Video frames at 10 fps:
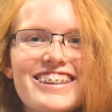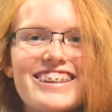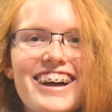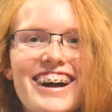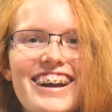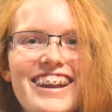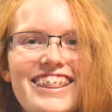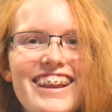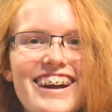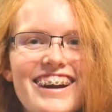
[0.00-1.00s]
line
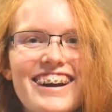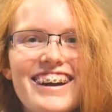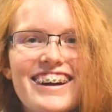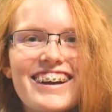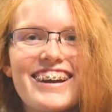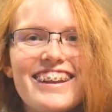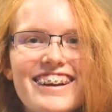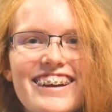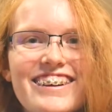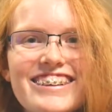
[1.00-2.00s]
in there. Okay,
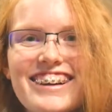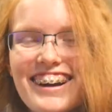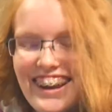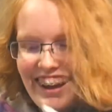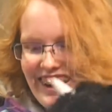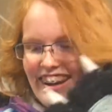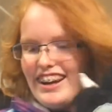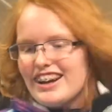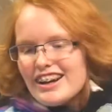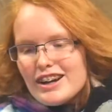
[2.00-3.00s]
there you go, it's gone.
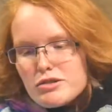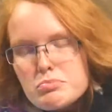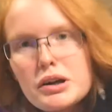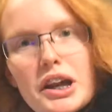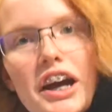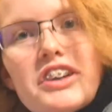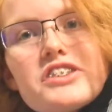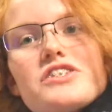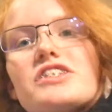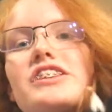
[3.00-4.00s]
But
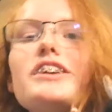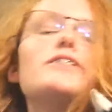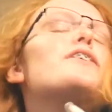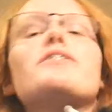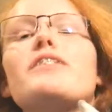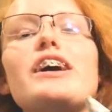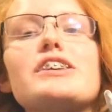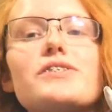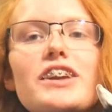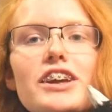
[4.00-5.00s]
as you see from
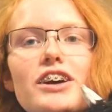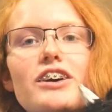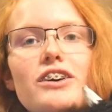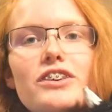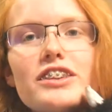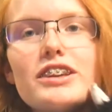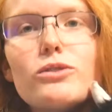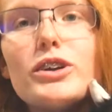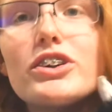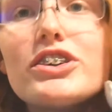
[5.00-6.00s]
last video, the
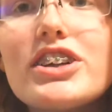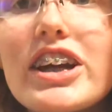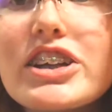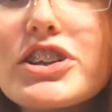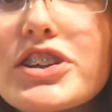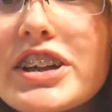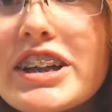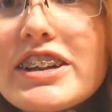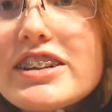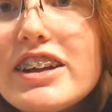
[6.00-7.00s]
weird
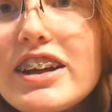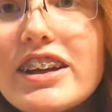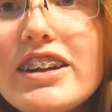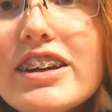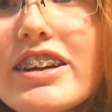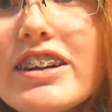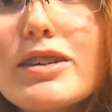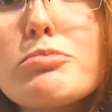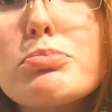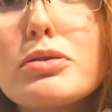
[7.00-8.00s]
texturing did
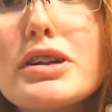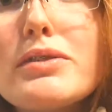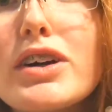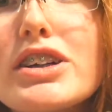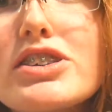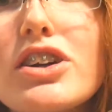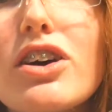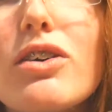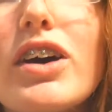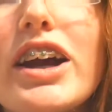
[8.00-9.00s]
pretty much
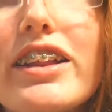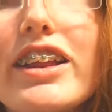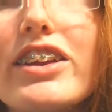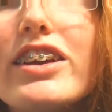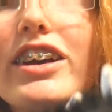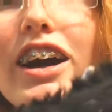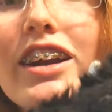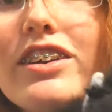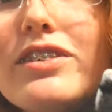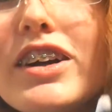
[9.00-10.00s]
go away. Like, you can
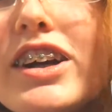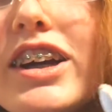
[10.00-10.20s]
kind of